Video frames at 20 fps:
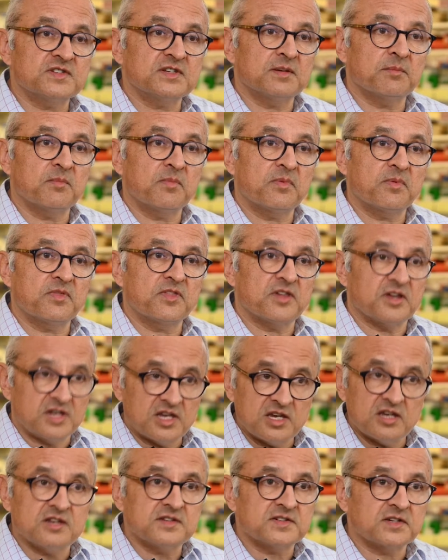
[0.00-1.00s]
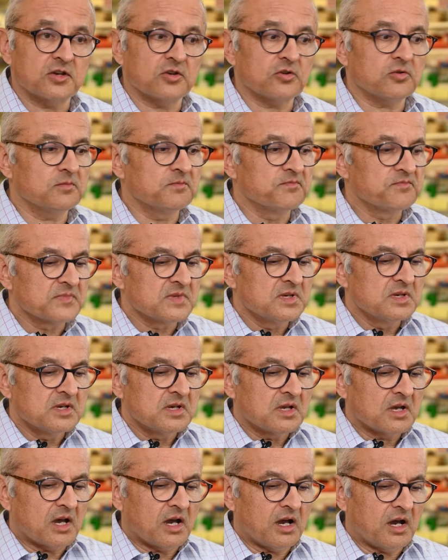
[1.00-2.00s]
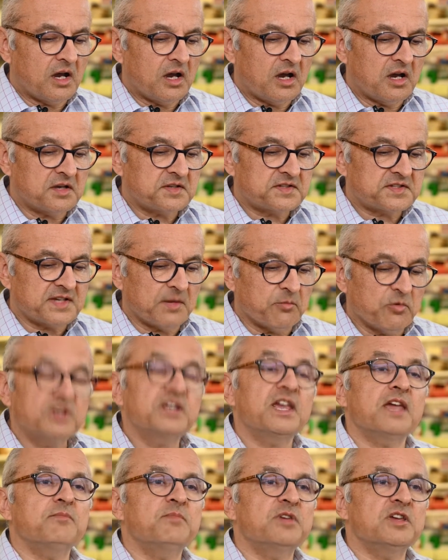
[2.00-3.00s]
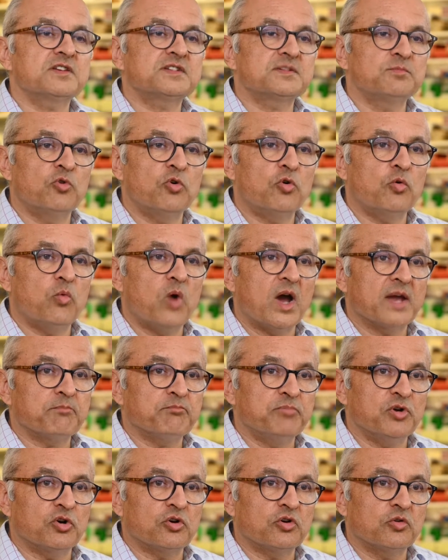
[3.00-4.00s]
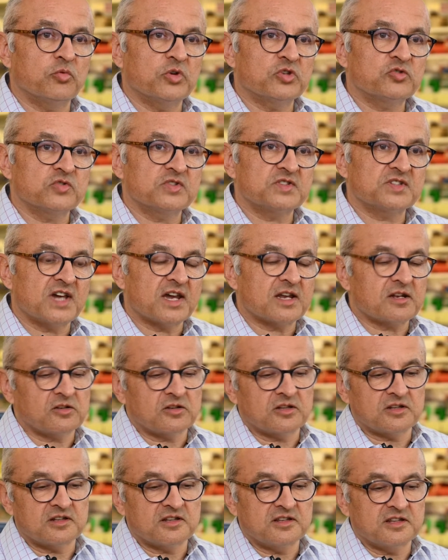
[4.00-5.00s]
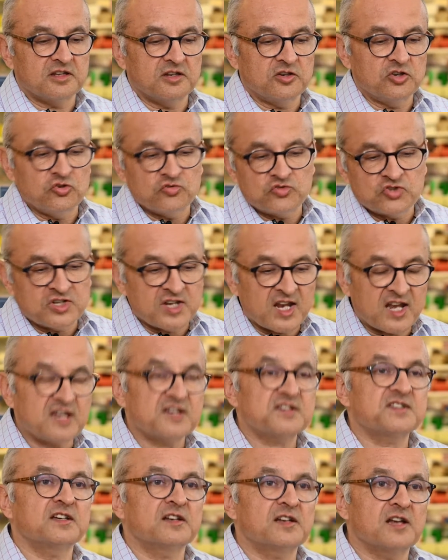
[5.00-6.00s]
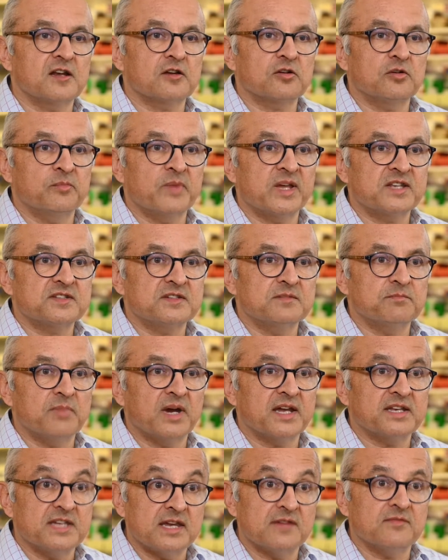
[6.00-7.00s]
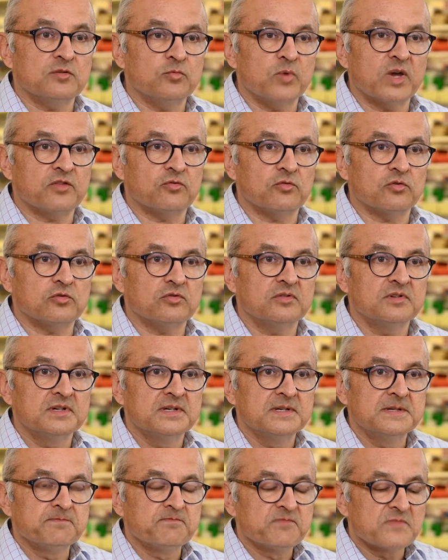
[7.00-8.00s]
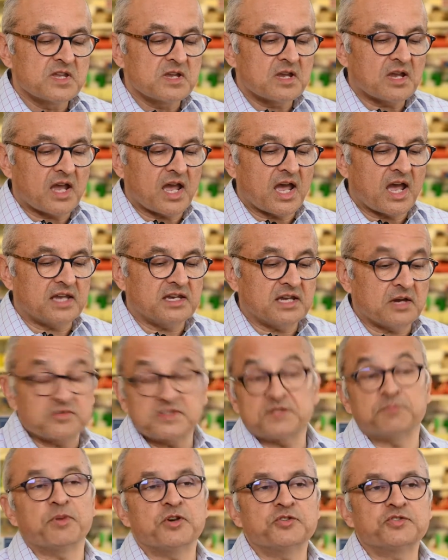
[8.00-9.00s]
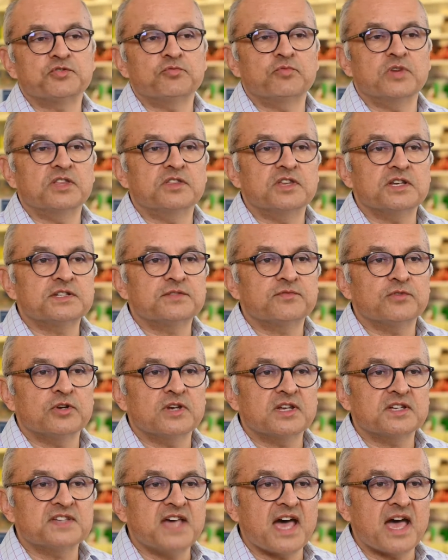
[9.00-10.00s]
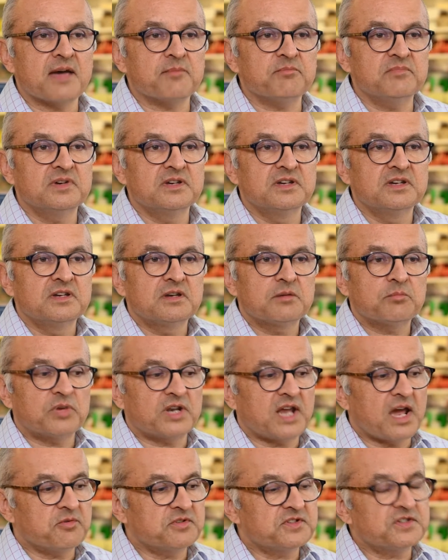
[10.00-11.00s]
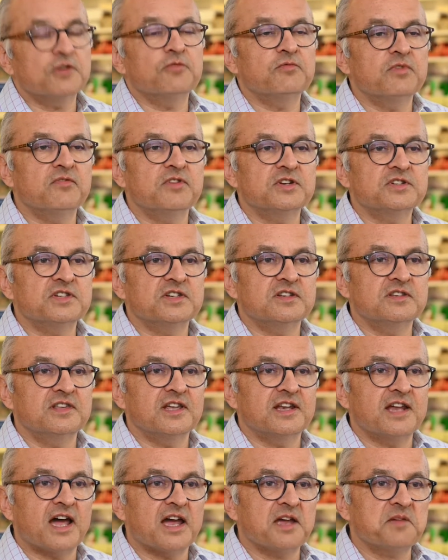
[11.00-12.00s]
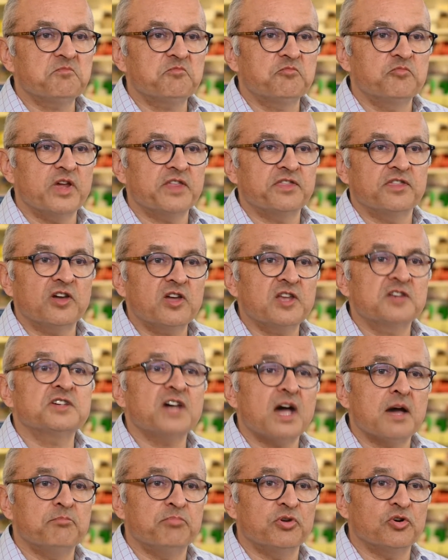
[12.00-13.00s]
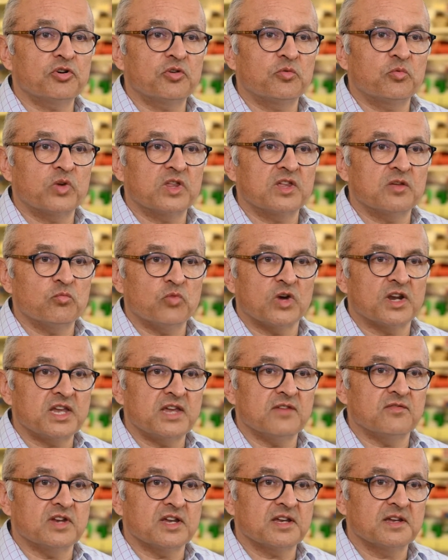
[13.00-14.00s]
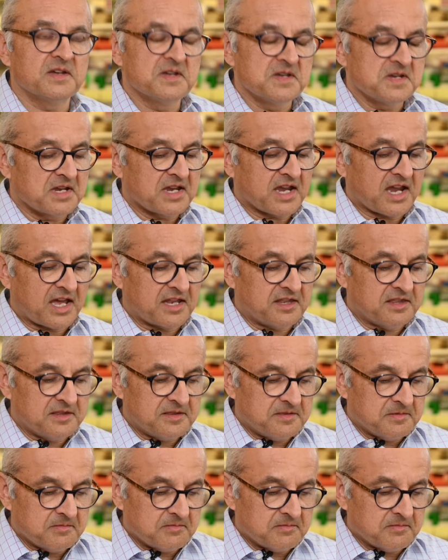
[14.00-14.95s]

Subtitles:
some 30 years ago, someone gave me a small white book which was titled The New Genetics in Clinical Medicine by David Weatherall. And I was supposed to read this for an exam, but I was so riveted that I read the entire book within one evening and